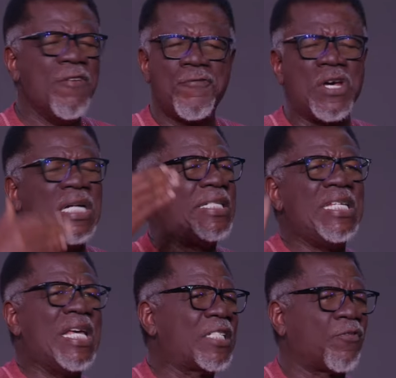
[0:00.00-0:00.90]
30
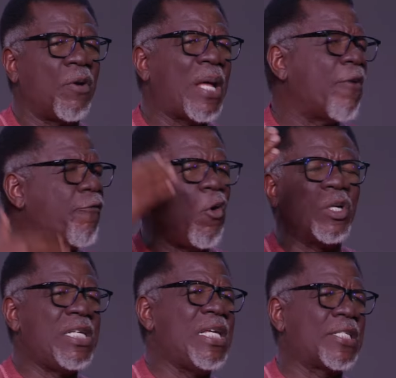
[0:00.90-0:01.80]
years from now,
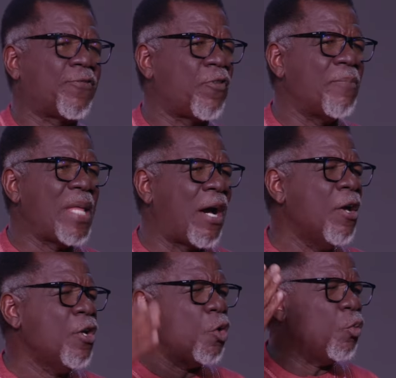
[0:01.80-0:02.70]
40 years from now,
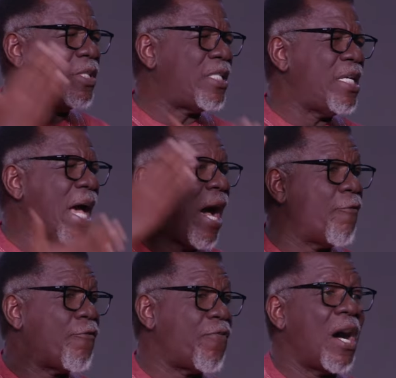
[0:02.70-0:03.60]
you will see how
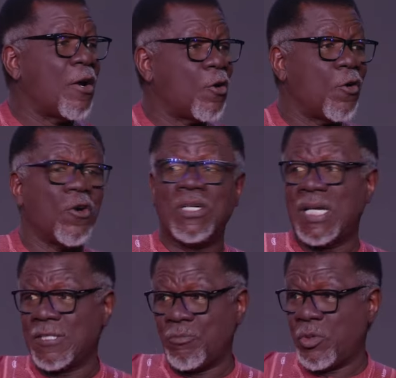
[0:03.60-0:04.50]
far God
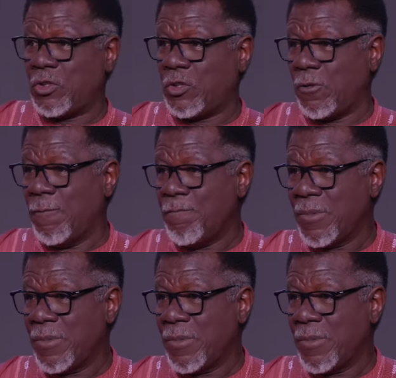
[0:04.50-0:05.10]
has brought you.